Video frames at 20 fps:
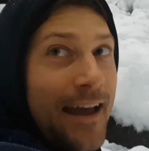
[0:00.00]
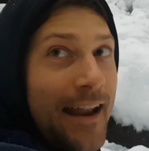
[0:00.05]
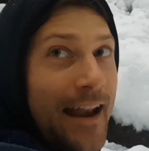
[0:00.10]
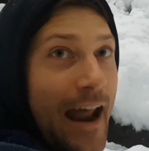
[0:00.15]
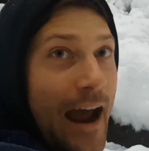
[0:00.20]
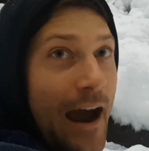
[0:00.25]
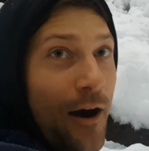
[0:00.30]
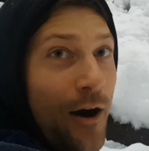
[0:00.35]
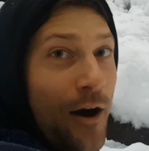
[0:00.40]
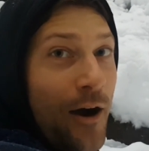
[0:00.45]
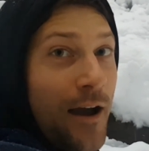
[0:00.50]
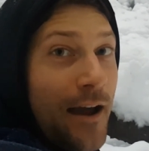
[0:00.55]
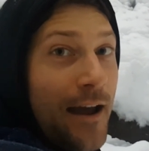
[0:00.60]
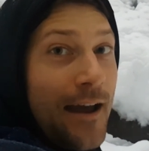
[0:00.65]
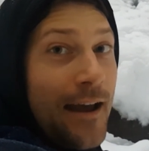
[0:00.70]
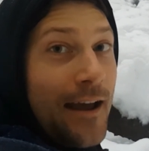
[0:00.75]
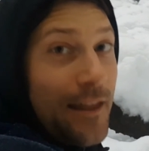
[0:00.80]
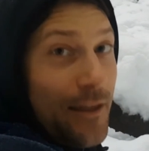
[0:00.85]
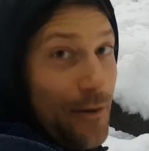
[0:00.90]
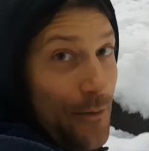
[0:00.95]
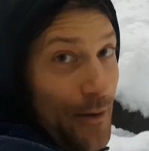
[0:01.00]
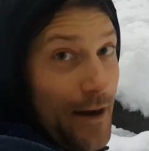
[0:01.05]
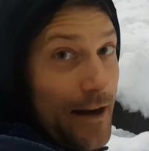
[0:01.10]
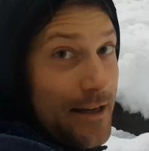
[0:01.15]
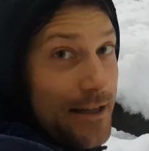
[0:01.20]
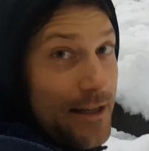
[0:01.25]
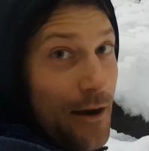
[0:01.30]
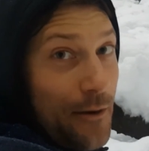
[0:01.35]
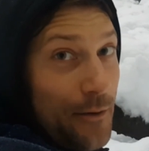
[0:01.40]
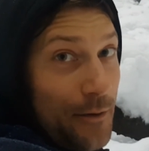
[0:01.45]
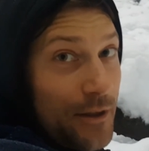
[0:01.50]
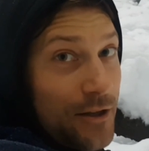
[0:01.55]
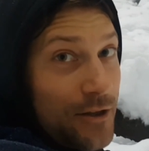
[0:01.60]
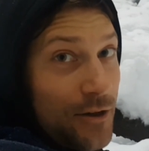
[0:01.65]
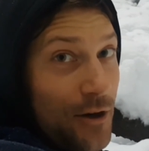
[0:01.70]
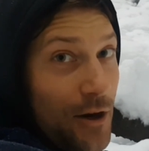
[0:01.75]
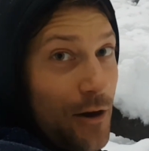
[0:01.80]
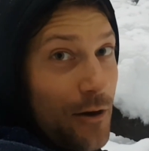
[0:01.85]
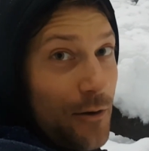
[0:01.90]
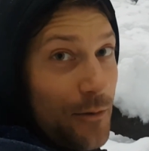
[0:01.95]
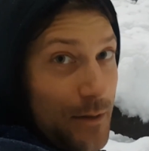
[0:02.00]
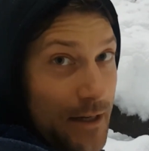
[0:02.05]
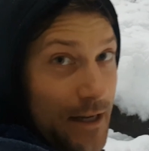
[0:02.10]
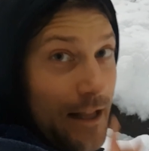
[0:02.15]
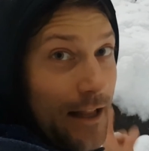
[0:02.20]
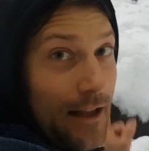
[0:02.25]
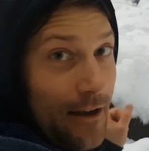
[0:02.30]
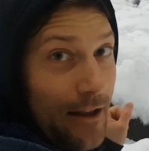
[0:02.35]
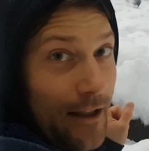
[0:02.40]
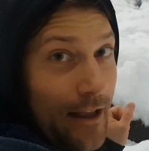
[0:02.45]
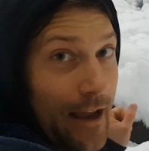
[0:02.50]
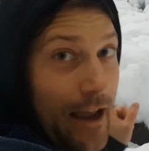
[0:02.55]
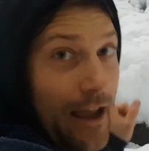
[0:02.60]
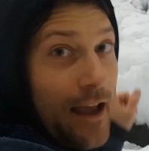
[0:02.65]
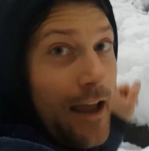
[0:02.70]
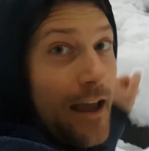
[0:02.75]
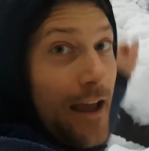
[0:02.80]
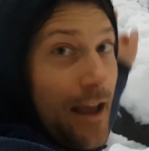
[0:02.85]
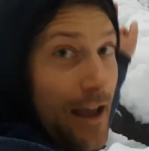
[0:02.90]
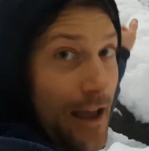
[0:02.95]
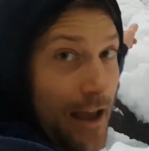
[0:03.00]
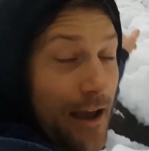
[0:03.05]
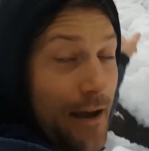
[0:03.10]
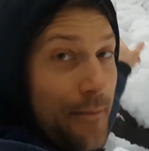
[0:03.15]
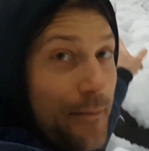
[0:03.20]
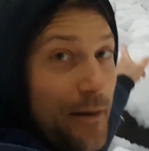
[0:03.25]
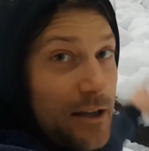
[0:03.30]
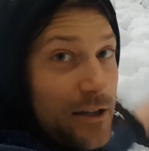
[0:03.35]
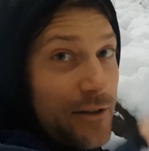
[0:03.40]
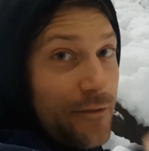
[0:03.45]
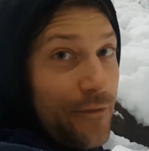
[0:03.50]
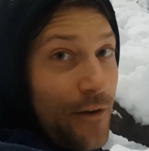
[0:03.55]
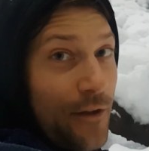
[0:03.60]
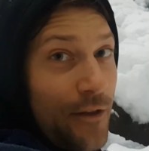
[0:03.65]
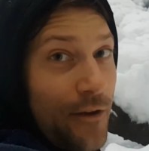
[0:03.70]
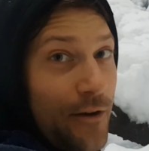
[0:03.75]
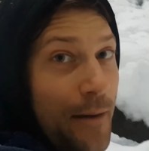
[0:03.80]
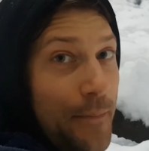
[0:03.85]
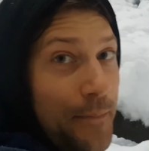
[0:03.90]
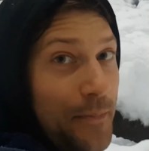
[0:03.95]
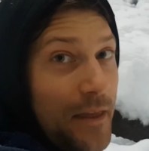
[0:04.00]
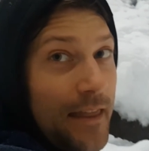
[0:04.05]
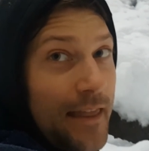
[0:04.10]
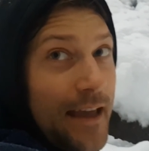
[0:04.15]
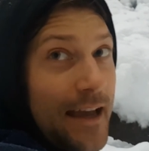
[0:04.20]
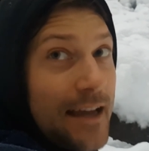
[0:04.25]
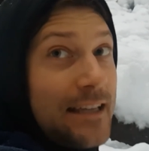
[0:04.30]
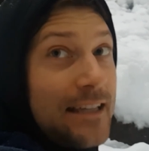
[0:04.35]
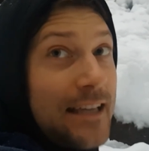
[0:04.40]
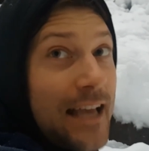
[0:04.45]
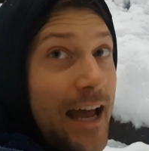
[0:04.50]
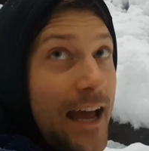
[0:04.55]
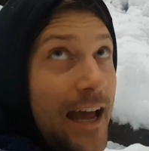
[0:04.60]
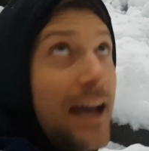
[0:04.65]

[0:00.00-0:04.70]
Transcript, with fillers: Now, the one I saw with the drone was clearly much further up than this.